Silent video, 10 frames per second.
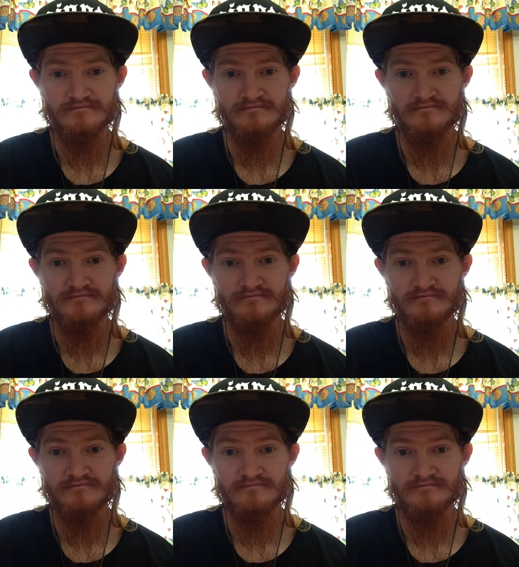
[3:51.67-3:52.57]

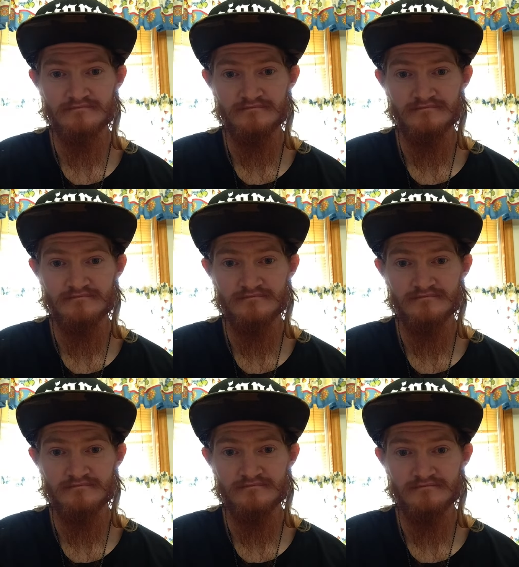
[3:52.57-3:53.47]

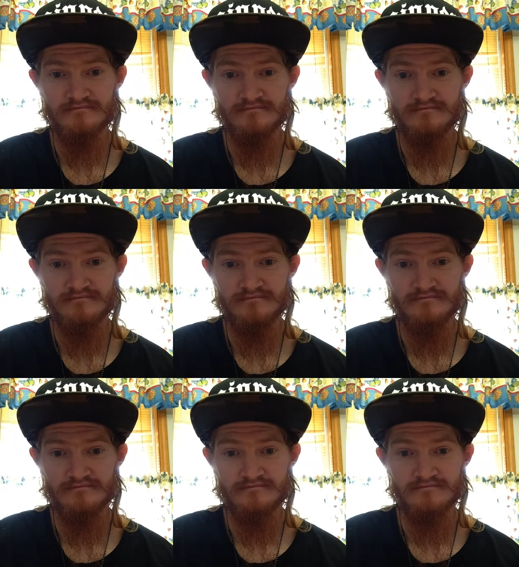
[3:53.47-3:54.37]

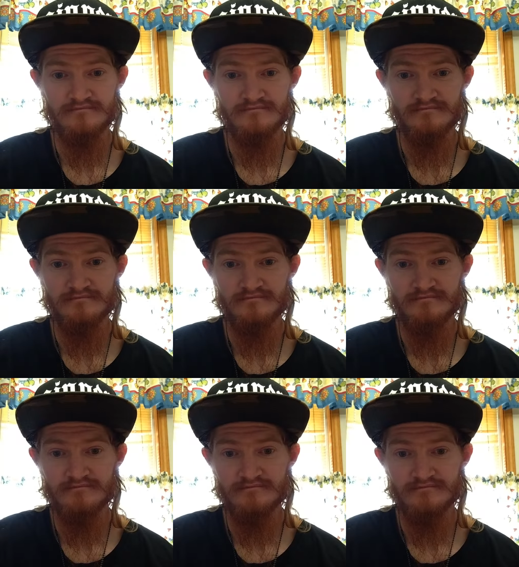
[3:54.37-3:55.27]

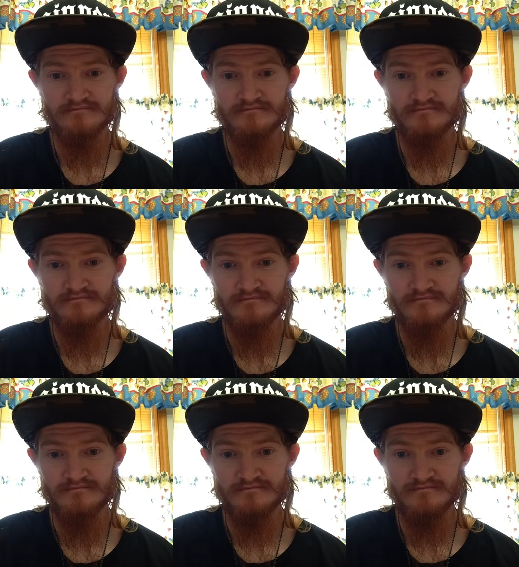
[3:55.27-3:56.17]
Nobody speaks.